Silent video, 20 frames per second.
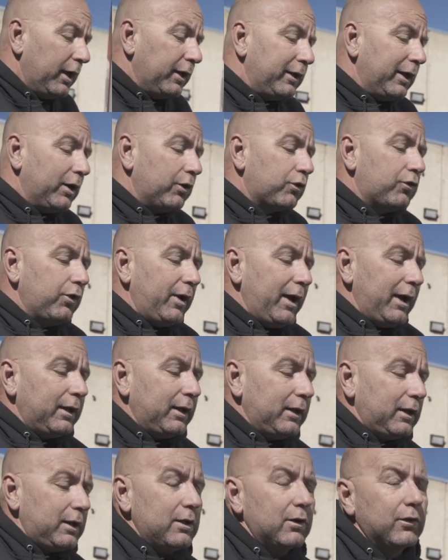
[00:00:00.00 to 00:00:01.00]
Now
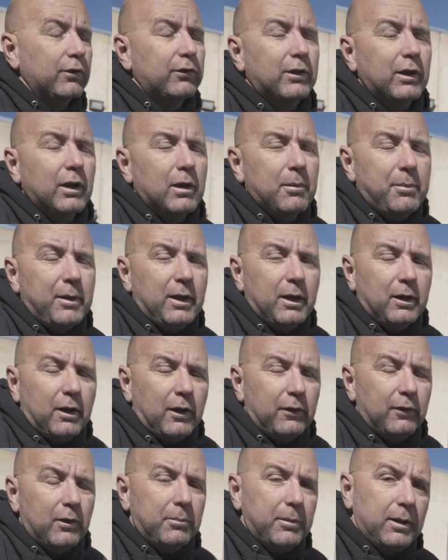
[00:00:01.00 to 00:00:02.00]
granted, here's gonna be
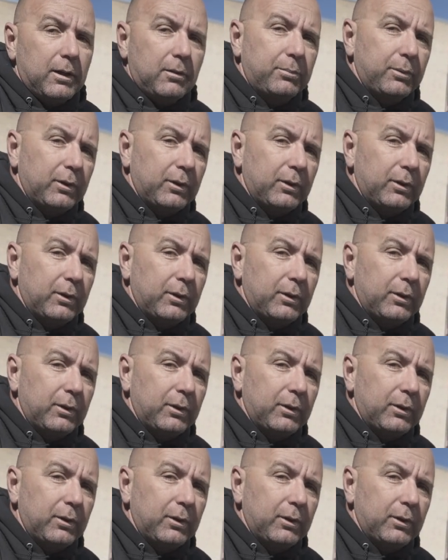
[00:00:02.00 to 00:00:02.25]
another big